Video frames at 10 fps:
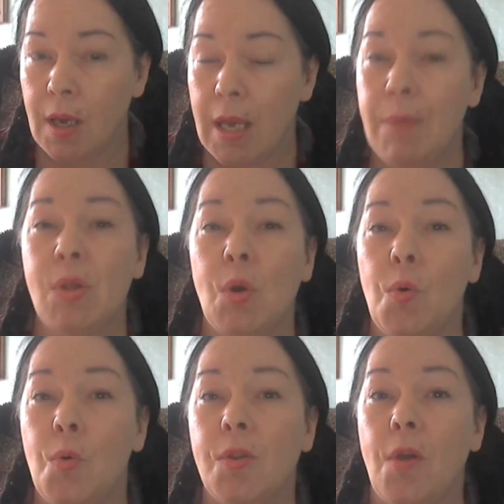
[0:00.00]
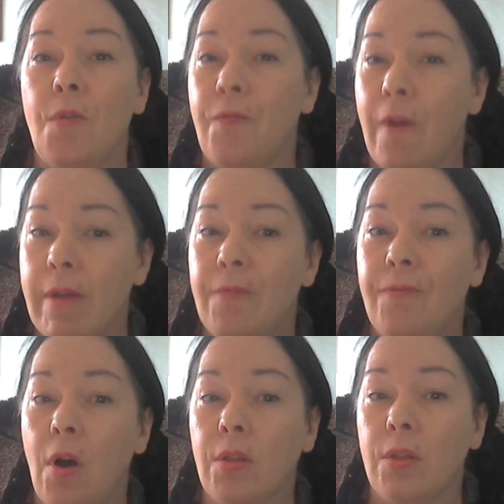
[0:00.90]
He was also very
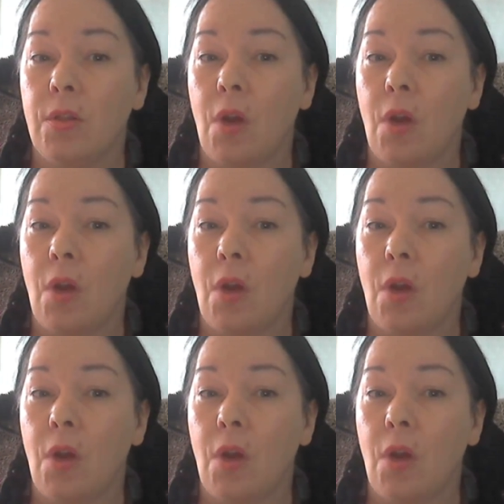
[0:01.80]
fond